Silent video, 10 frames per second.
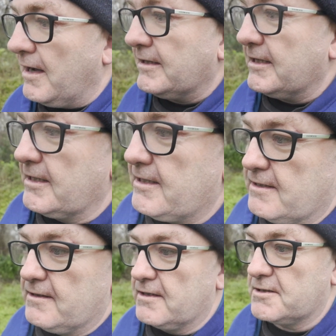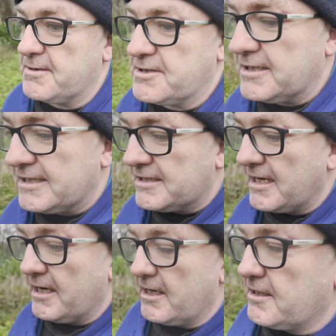I think, especially this
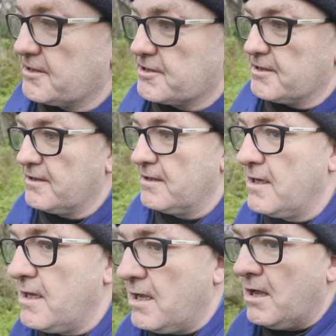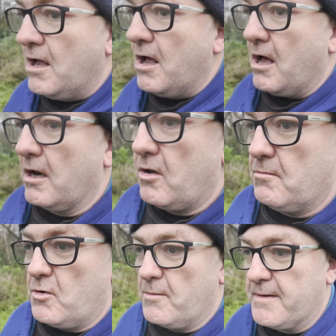day and age, a
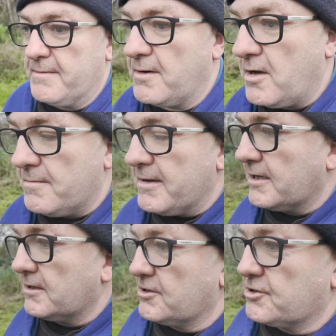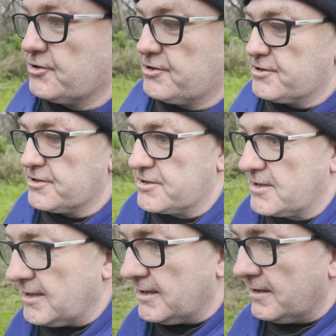lot more people are making the choices
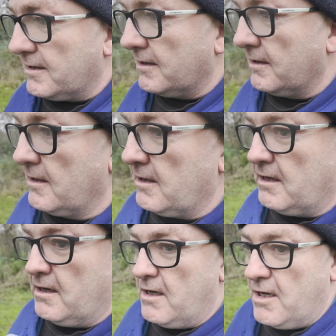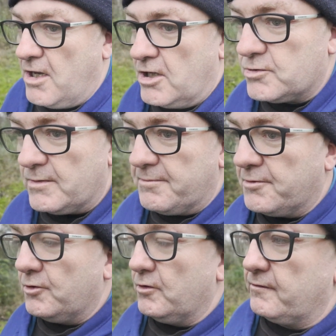to
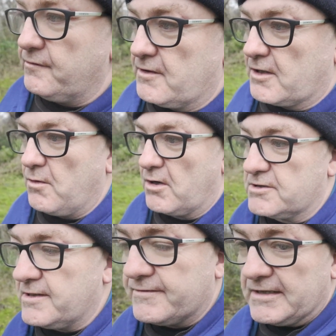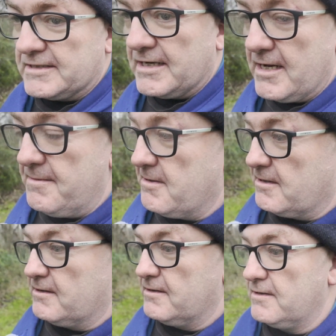improve the quality of their time,
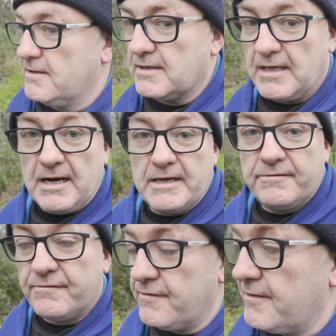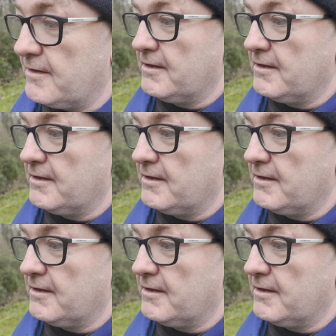their life,